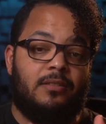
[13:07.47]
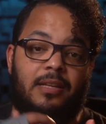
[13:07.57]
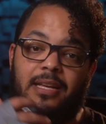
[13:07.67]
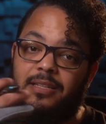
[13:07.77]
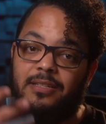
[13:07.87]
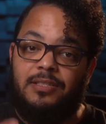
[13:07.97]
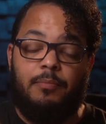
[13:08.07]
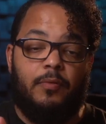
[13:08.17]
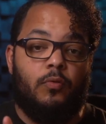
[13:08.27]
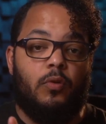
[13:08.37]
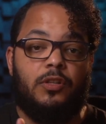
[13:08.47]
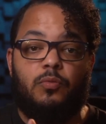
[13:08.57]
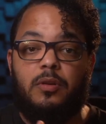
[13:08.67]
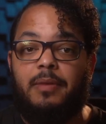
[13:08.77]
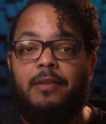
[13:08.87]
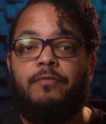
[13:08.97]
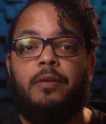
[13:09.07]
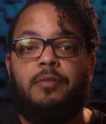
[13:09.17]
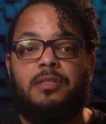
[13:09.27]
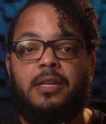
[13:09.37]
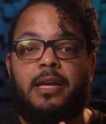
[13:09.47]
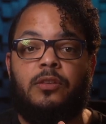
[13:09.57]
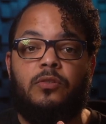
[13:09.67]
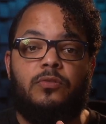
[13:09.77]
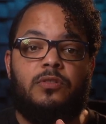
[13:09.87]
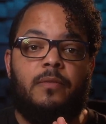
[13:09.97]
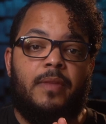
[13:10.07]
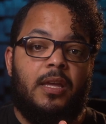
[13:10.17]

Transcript: As I said before, it's one of my favorites that I use.